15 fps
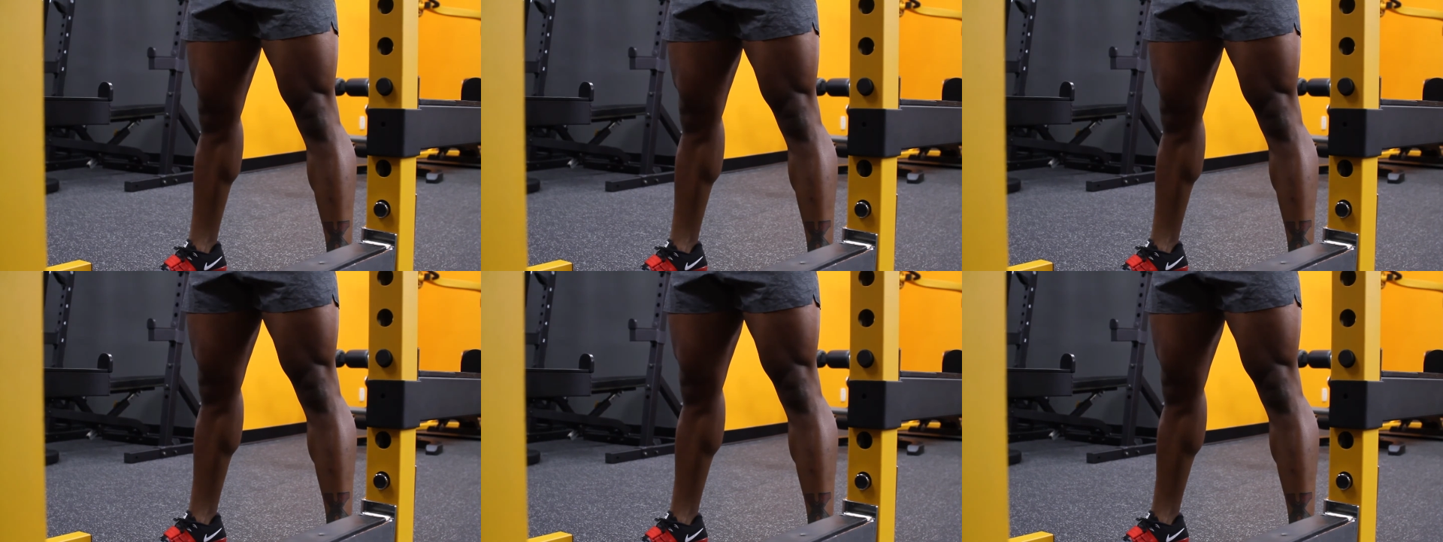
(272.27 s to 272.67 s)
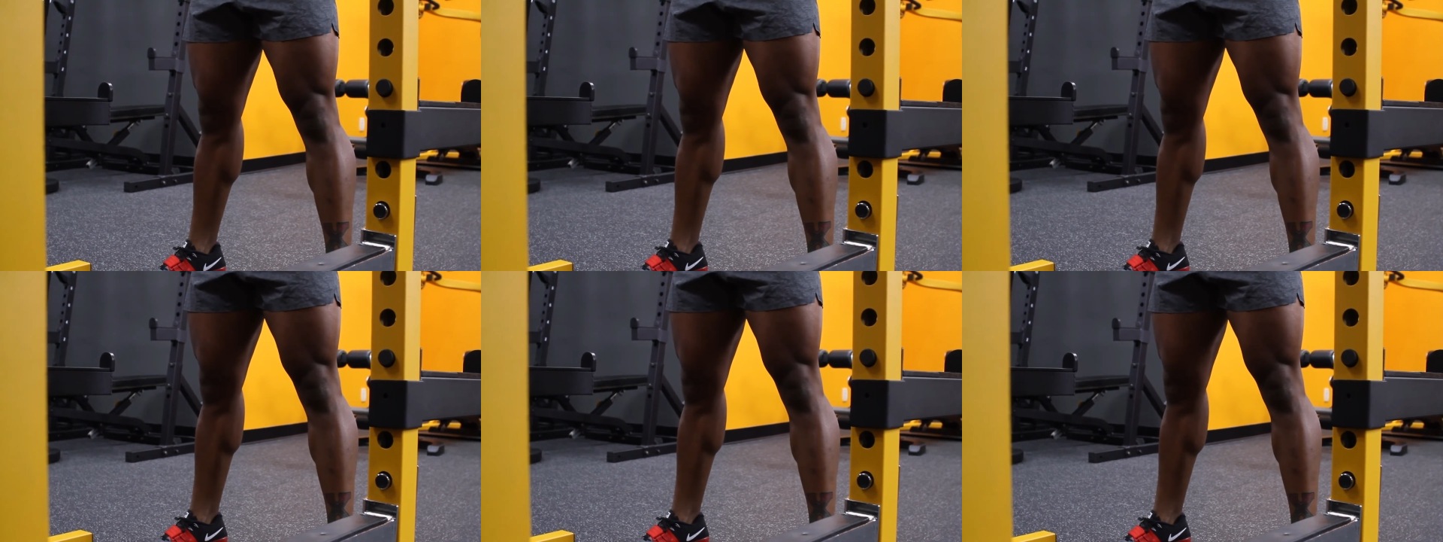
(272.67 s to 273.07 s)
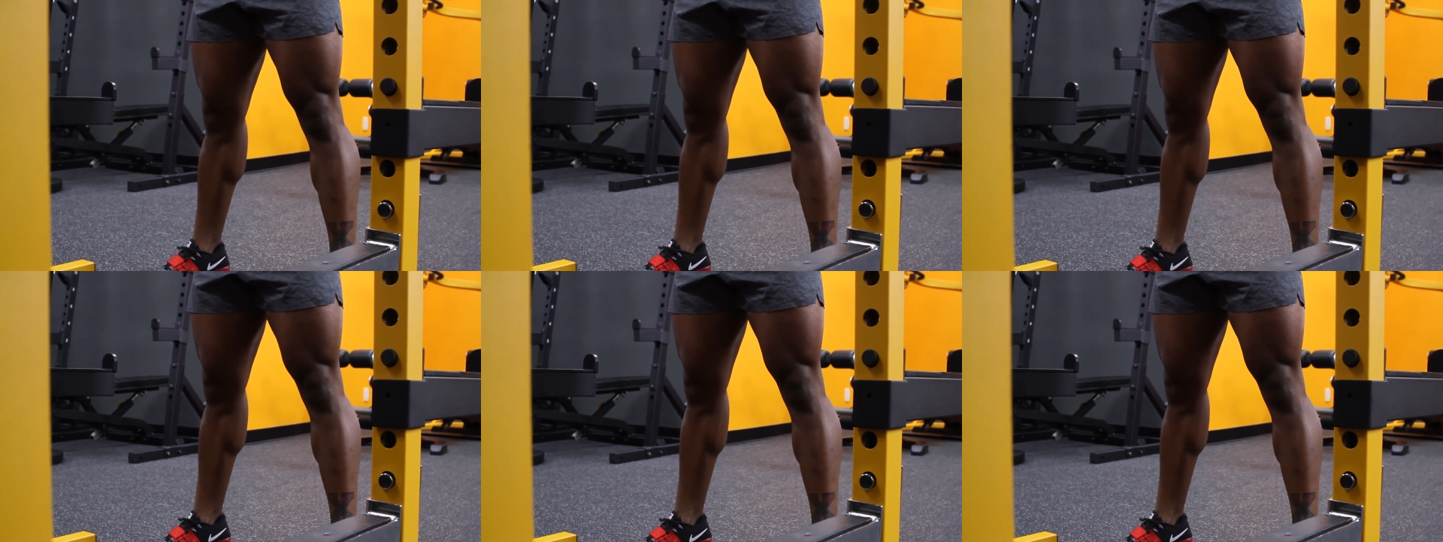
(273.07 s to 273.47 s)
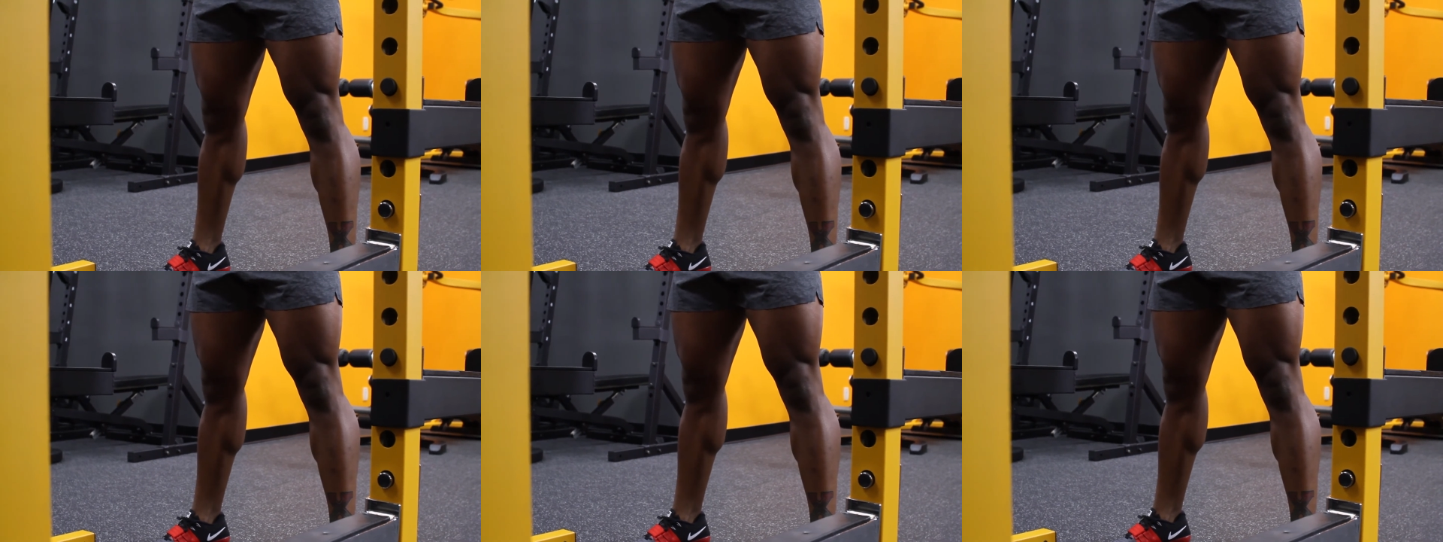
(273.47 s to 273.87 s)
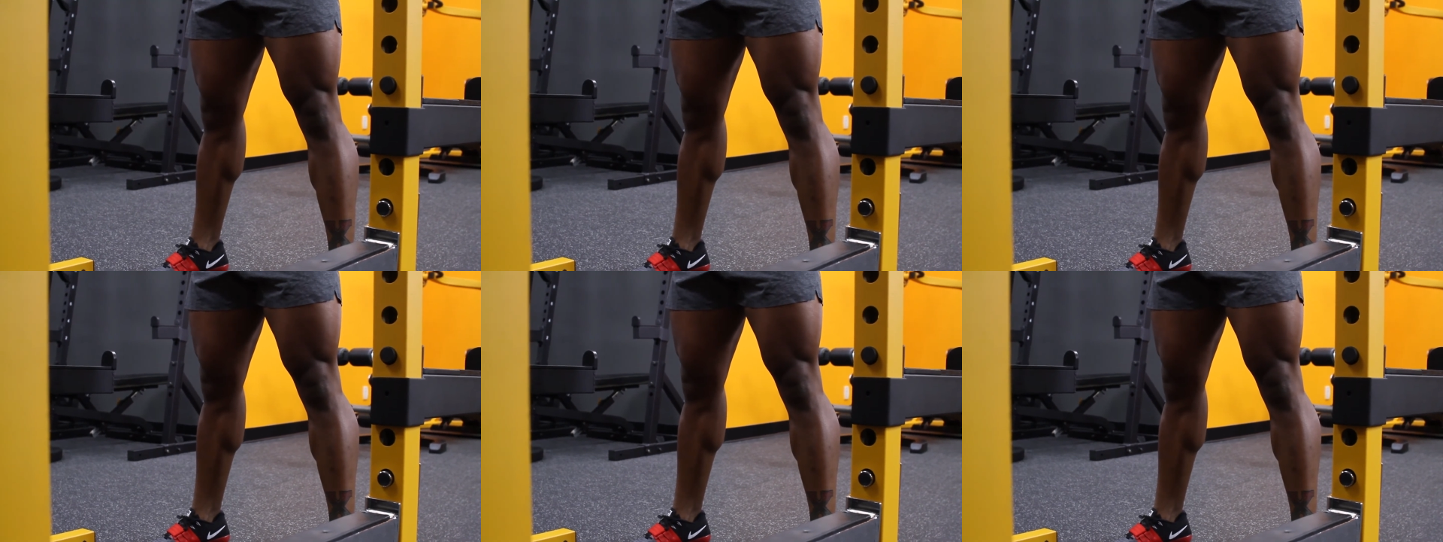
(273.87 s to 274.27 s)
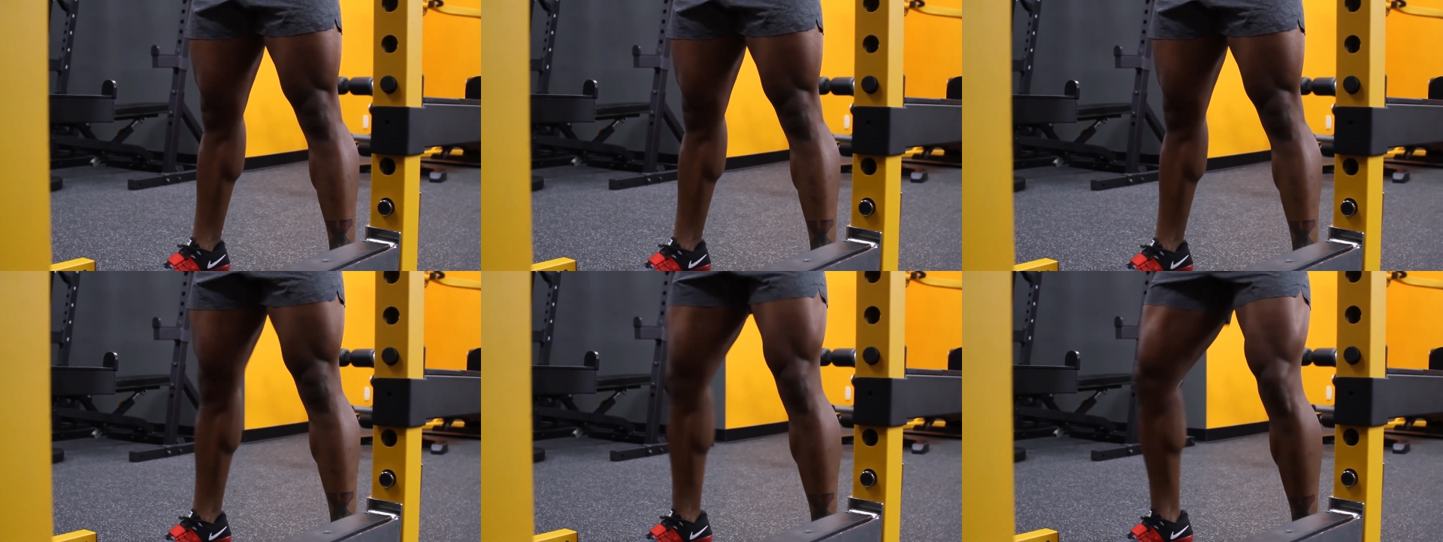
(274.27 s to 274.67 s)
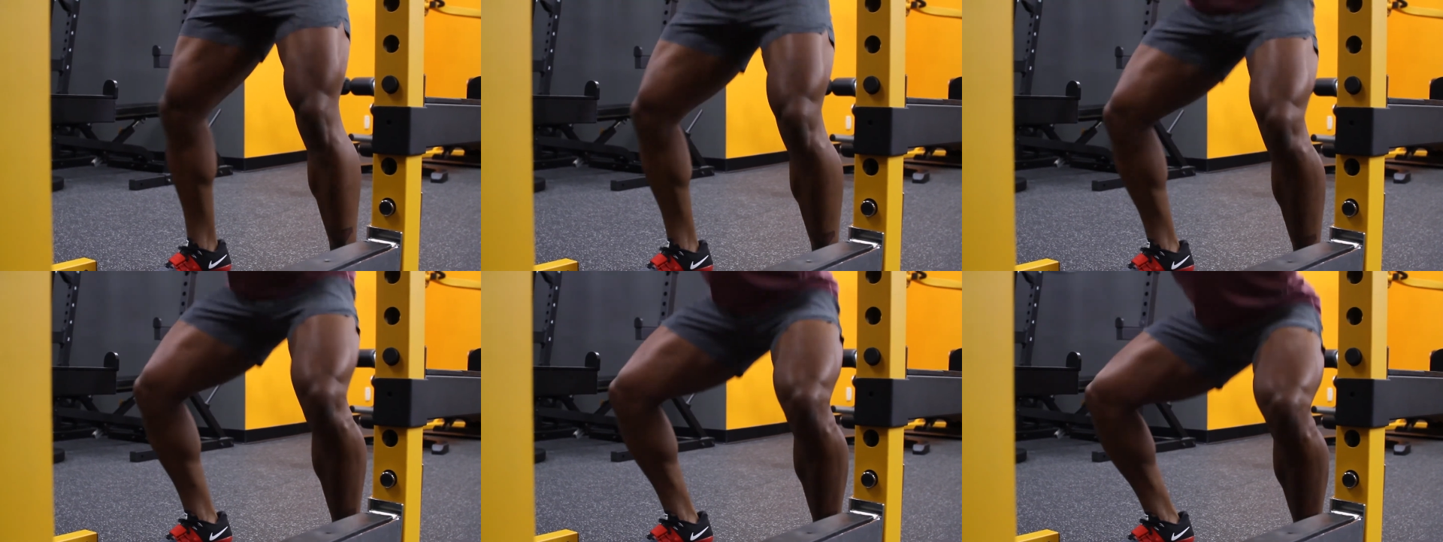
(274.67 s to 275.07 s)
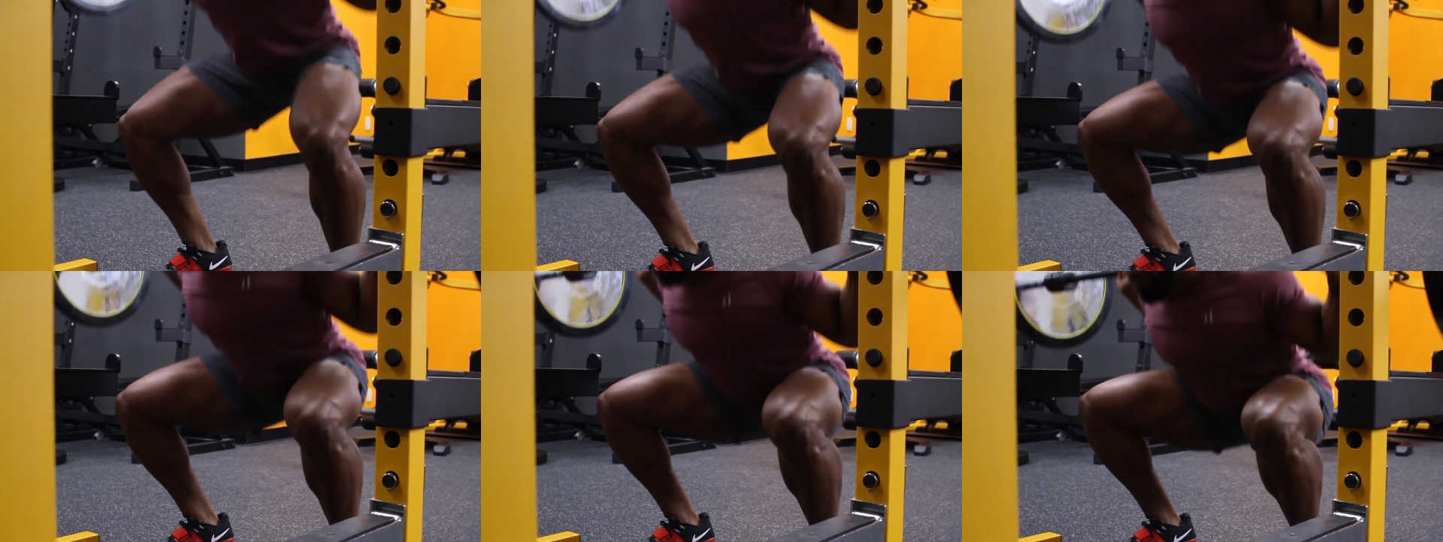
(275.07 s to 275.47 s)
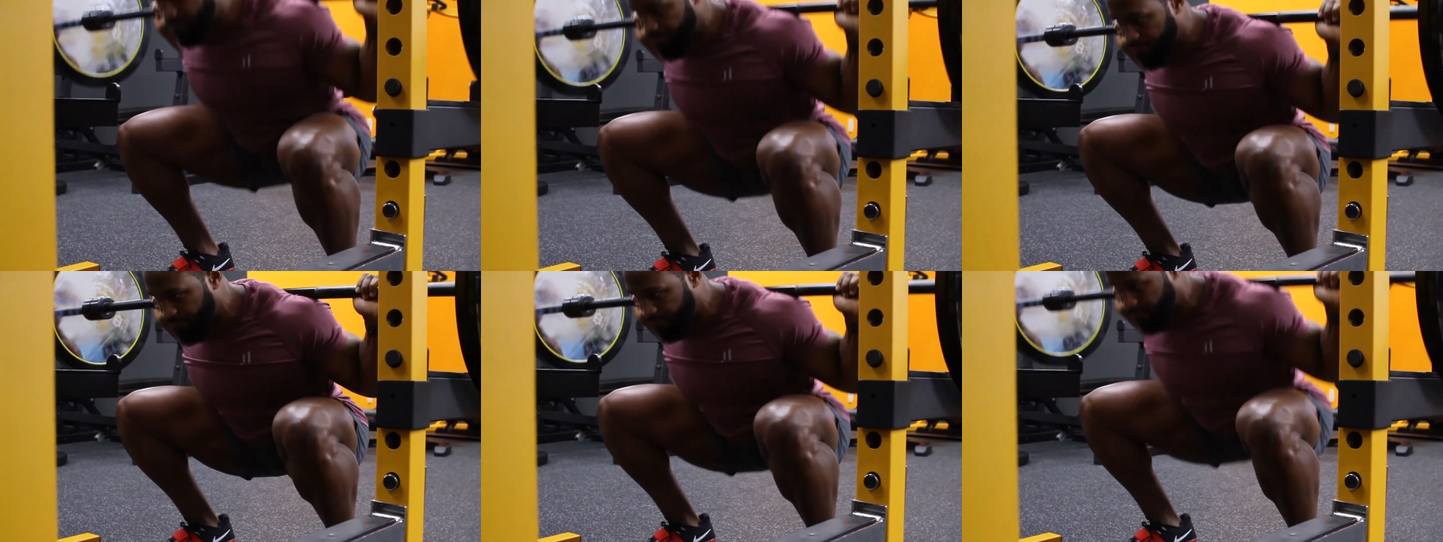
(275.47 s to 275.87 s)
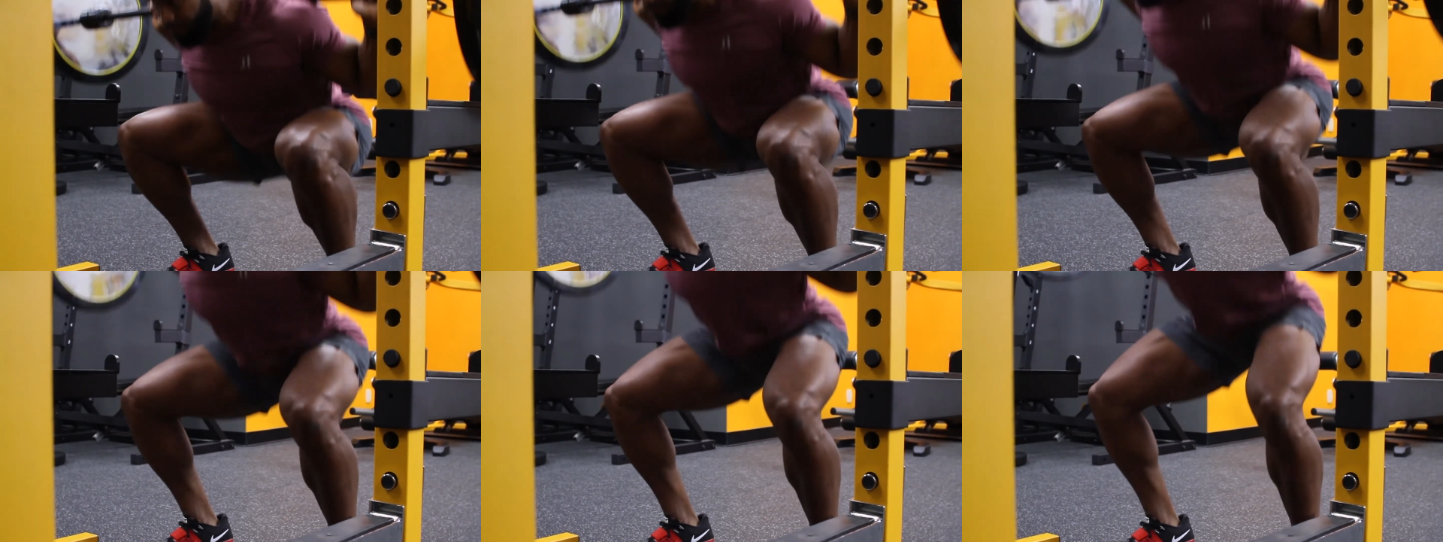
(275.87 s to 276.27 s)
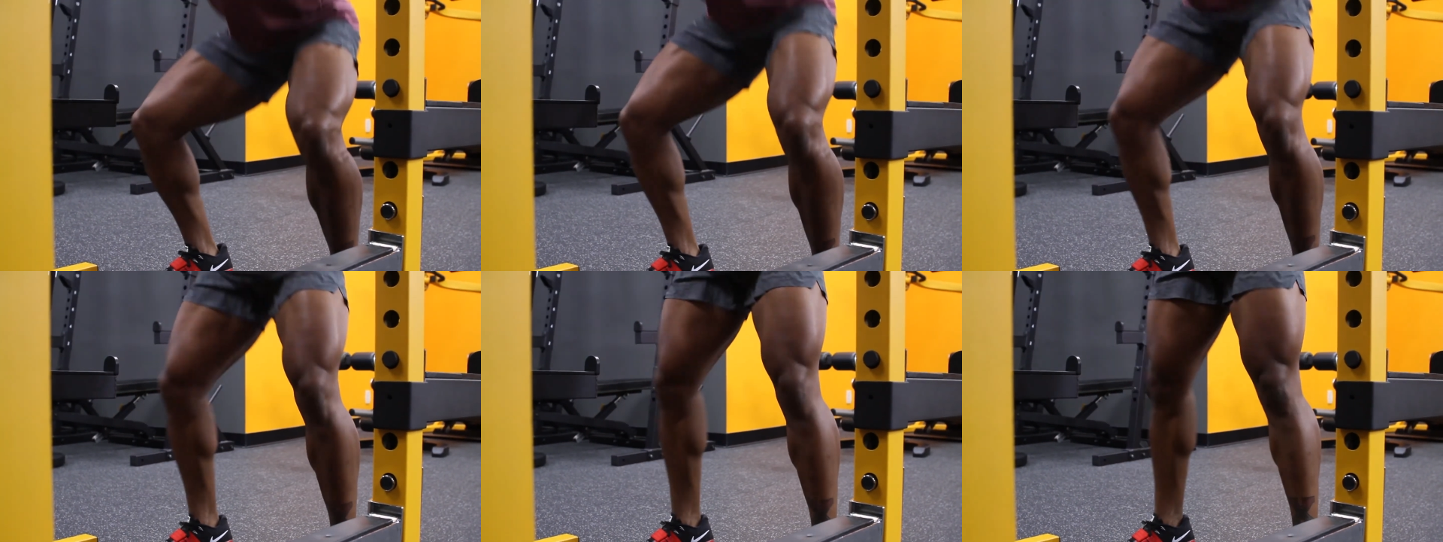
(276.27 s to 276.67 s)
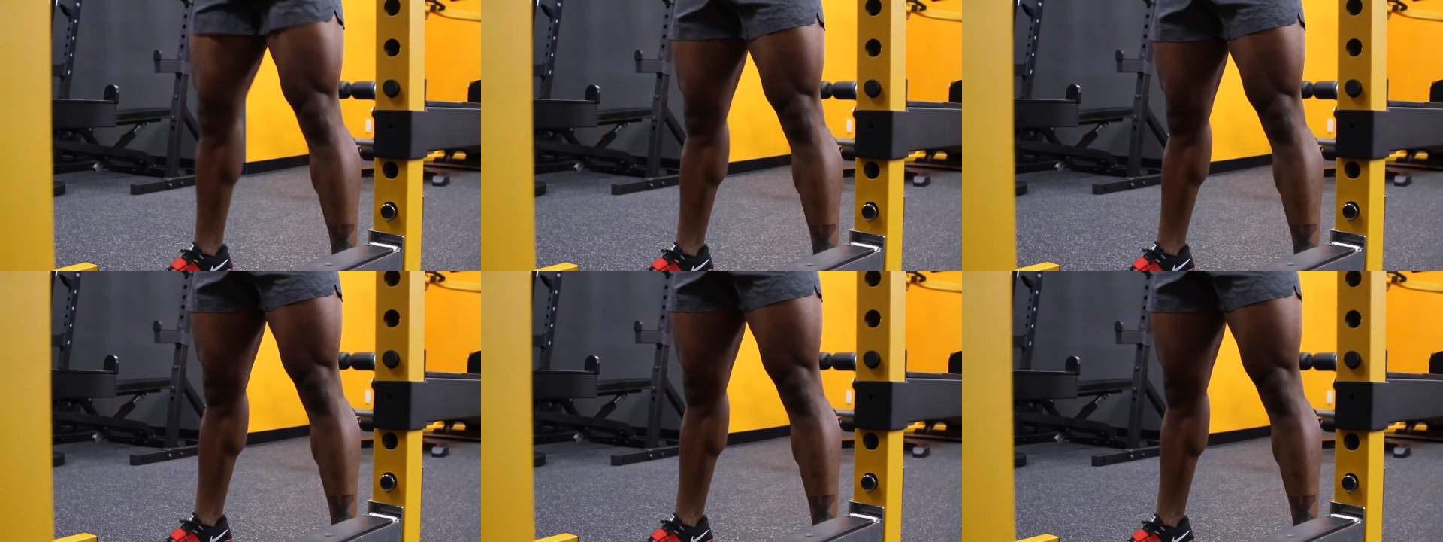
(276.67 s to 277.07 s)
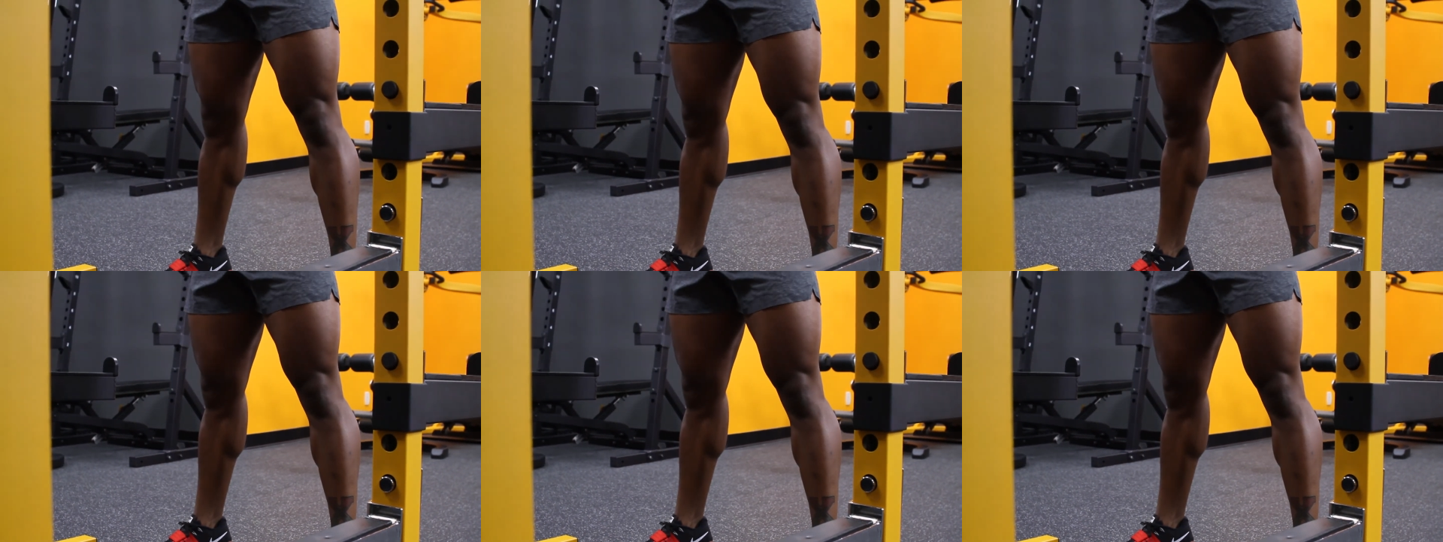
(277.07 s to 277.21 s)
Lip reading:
[unreadable: no face in view]